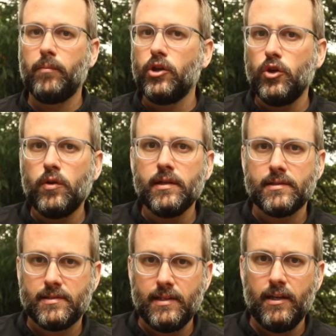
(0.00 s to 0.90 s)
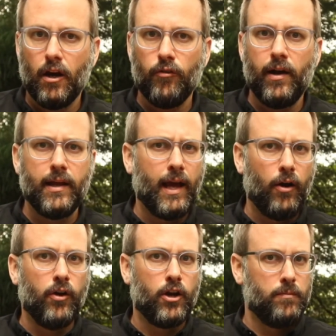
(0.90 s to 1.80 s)
But you can see already
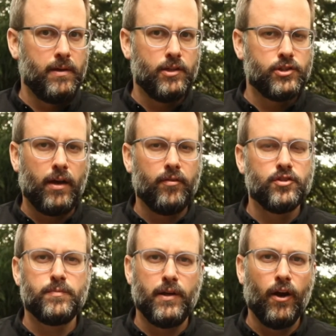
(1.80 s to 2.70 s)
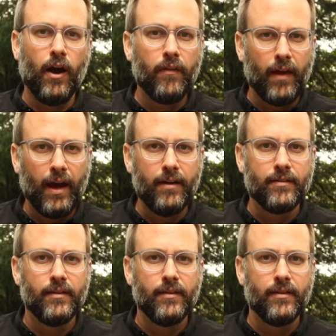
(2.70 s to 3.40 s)
how it could be a challenge beyond that.